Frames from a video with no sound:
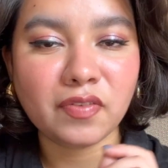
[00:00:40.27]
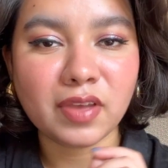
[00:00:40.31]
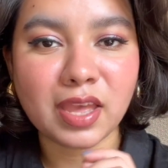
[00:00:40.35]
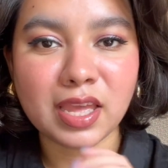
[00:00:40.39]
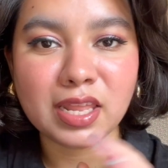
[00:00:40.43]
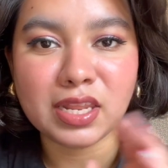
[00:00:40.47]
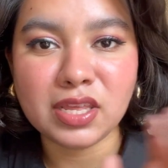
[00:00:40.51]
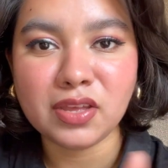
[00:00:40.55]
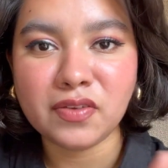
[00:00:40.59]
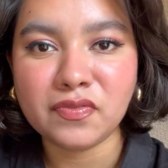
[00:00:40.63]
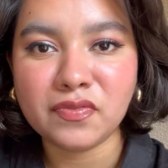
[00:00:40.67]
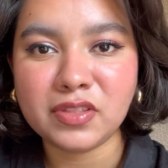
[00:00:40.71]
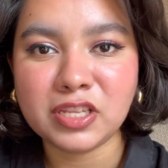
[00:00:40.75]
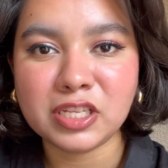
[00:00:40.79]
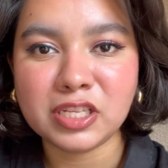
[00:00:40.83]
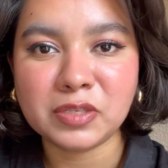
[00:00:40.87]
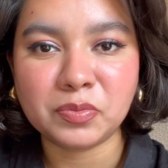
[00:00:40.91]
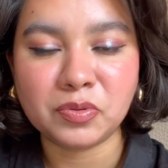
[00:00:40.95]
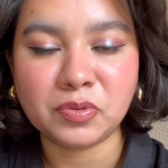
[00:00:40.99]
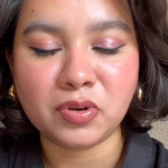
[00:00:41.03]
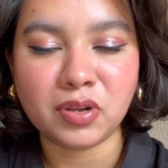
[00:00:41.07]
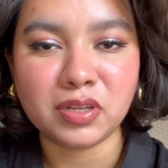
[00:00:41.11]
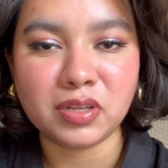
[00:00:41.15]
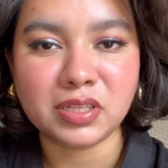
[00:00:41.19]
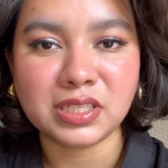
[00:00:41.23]
any of these
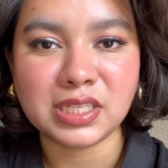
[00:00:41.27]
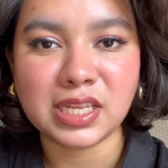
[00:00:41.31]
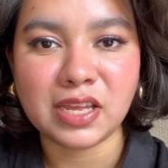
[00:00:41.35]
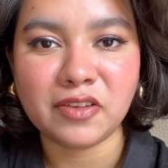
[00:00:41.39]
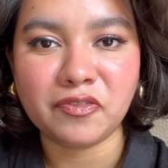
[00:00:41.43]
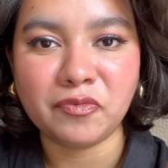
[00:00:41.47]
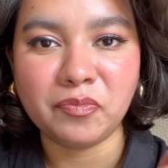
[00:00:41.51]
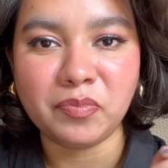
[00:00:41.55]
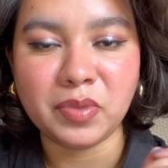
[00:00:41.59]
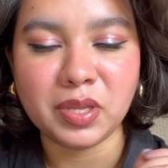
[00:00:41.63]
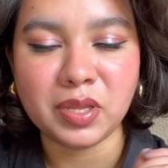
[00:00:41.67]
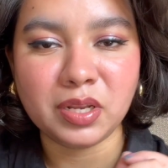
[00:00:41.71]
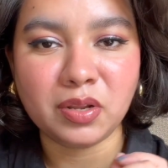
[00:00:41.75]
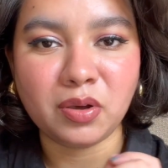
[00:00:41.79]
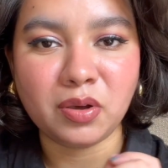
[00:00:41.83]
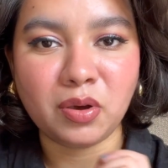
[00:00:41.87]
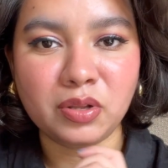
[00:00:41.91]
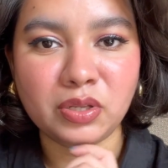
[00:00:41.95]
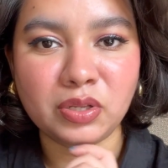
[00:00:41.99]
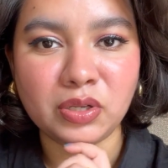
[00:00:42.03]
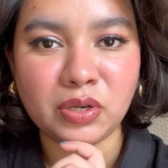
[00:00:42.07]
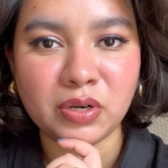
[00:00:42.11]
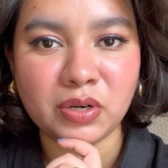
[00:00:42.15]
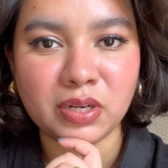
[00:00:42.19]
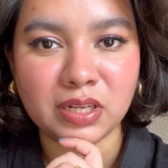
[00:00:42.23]
products have been
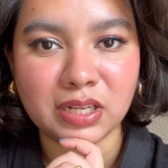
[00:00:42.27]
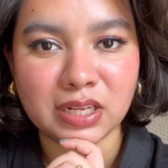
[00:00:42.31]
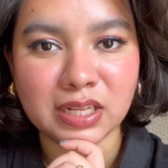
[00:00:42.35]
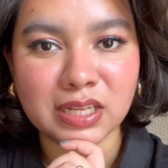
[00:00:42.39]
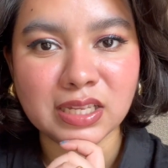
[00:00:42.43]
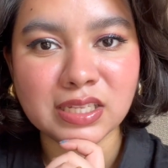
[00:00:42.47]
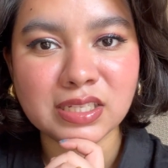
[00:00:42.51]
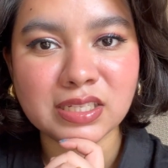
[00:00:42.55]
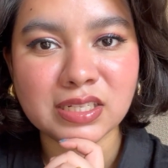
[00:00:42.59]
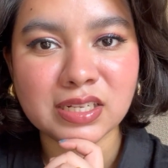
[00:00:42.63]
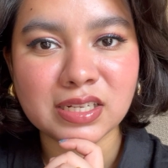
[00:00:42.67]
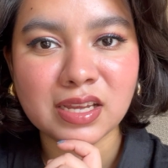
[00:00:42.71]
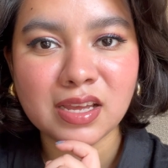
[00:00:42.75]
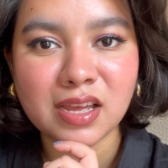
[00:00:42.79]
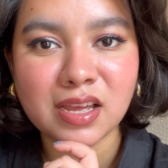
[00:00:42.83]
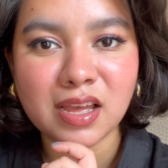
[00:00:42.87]
on your list,